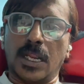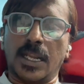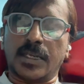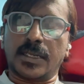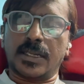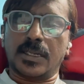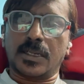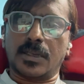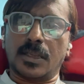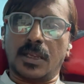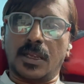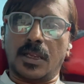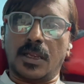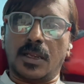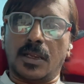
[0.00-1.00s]

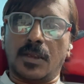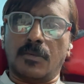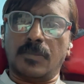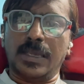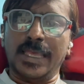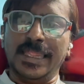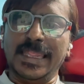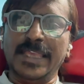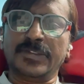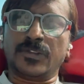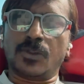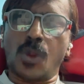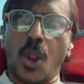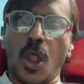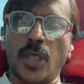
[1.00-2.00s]
a
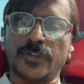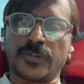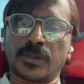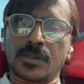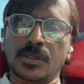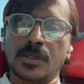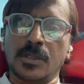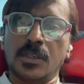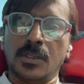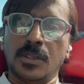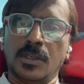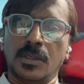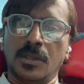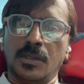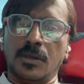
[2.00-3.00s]
less cost,
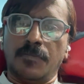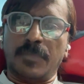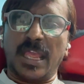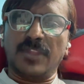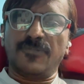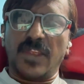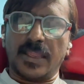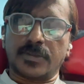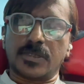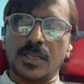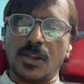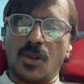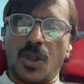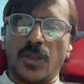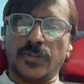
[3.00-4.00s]

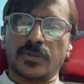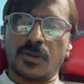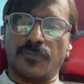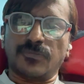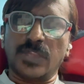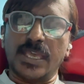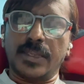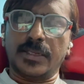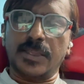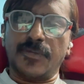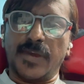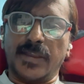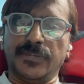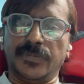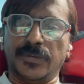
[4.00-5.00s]
manufacturing cost of their
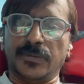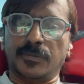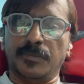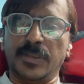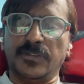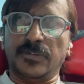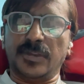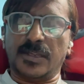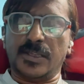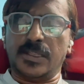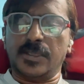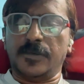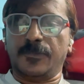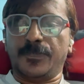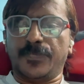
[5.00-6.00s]
devices,
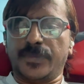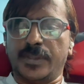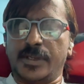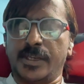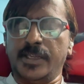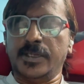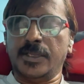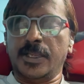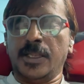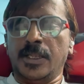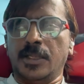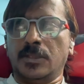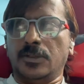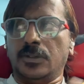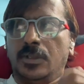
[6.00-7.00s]
basically. Right?
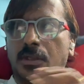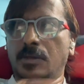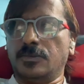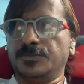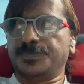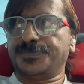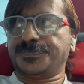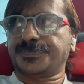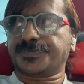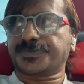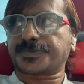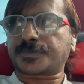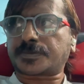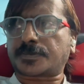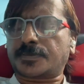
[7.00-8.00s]
So
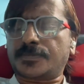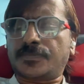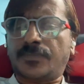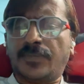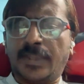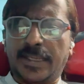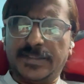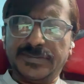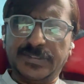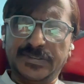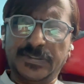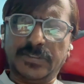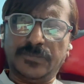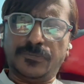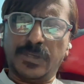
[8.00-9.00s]

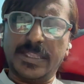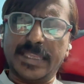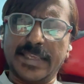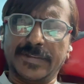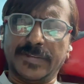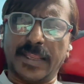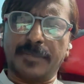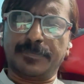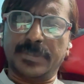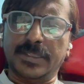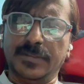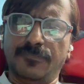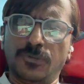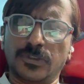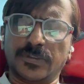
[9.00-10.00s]
this is one
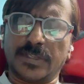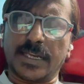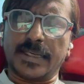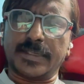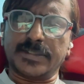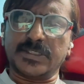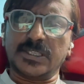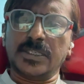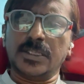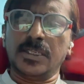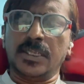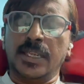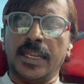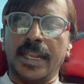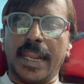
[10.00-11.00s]
example for strategy.
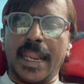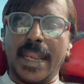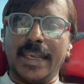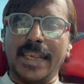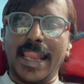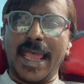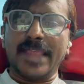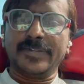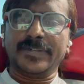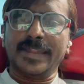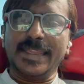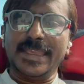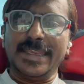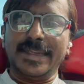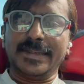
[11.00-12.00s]
And
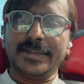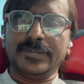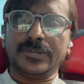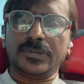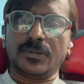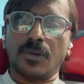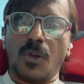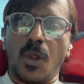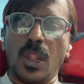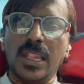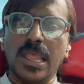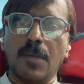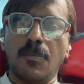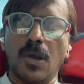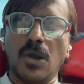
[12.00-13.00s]
lastly, it is
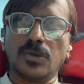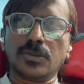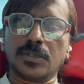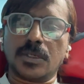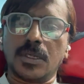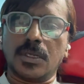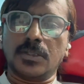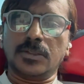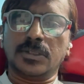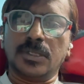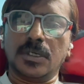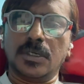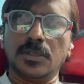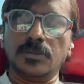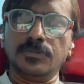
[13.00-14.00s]
all about
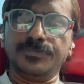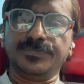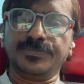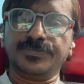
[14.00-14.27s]
the